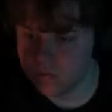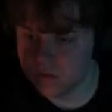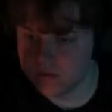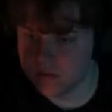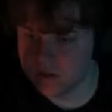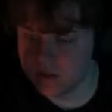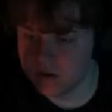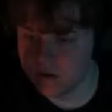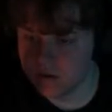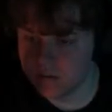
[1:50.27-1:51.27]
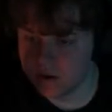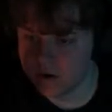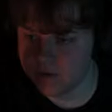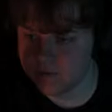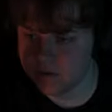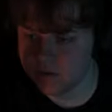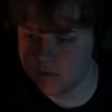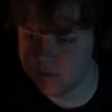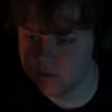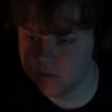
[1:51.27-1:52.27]
That sounded like a Minecraft, uh,
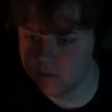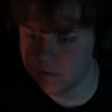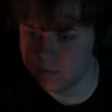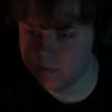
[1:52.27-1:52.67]
what's it called?